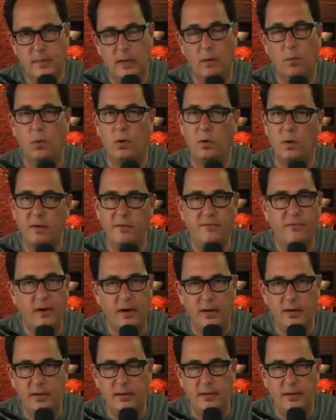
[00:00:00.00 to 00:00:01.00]
And what do I
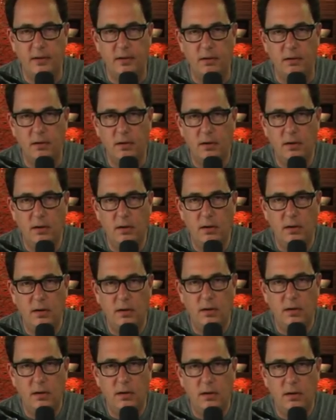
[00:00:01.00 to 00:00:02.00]
find in there?
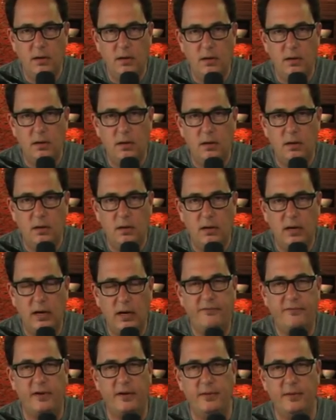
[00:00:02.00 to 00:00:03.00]
Oh, do
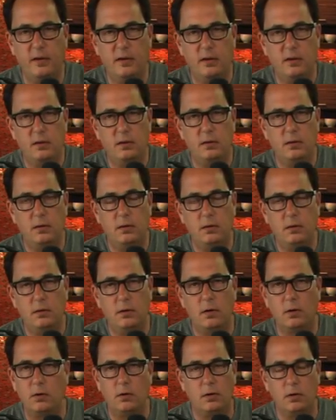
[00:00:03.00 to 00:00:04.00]
I we want to know?
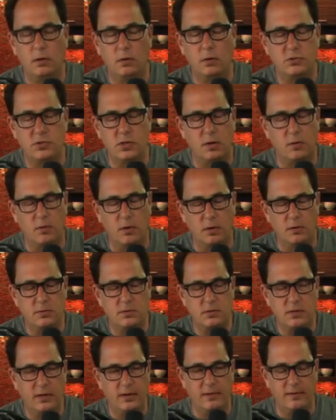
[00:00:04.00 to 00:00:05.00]
No, no, no. It's not oh,
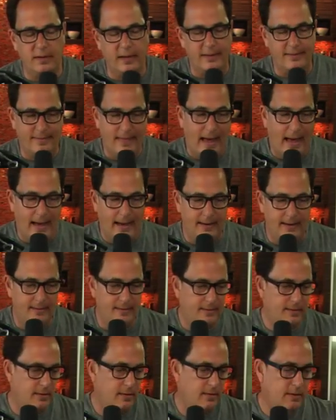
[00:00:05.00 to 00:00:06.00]
gross. Okay. I didn't like that.
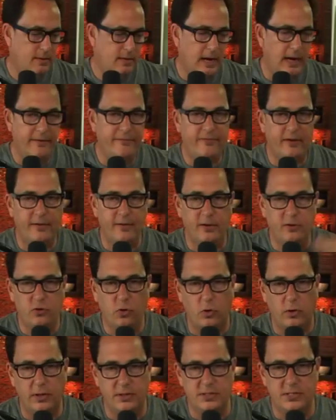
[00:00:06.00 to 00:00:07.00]
Oh, okay. I find the
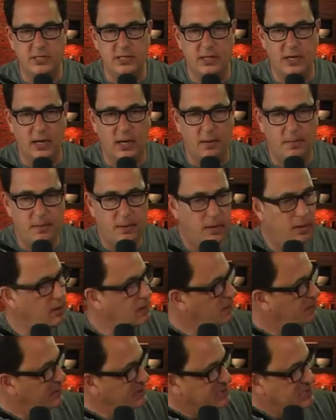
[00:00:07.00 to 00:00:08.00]
toilet seat up,
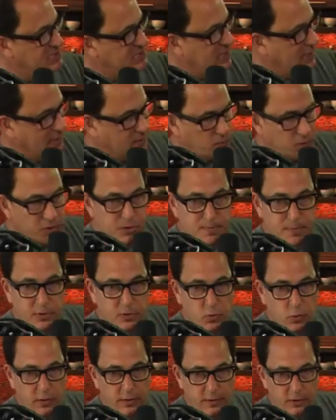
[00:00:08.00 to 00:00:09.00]
yeah. but sandwiched
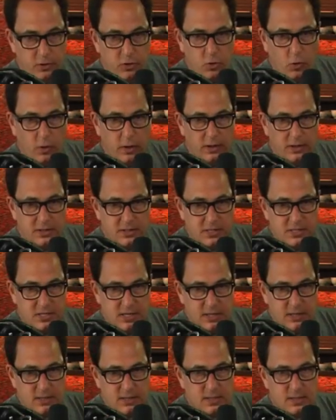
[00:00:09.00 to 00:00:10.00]
between the toilet
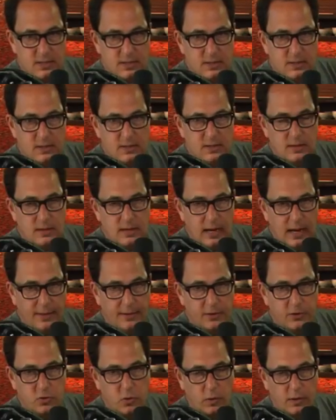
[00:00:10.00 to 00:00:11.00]
seat
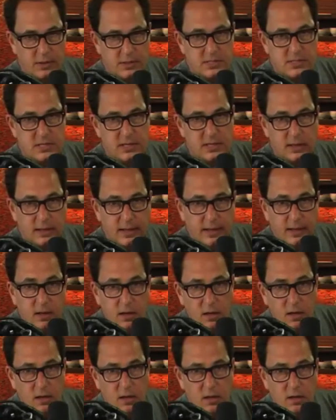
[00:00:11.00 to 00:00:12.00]
and the toilet seat
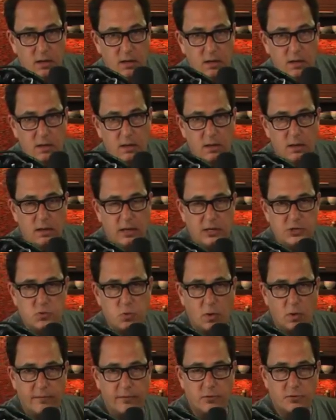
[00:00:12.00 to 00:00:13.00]
lid is
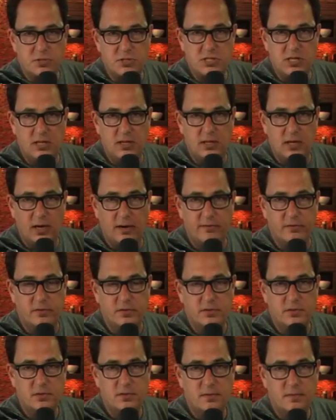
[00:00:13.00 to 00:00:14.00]
one of those seat
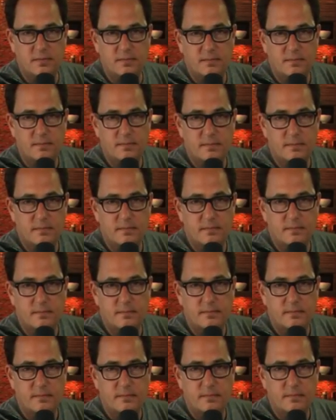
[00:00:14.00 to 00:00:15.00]
covers.
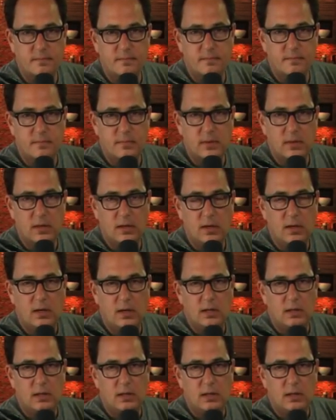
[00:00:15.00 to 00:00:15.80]
Yeah.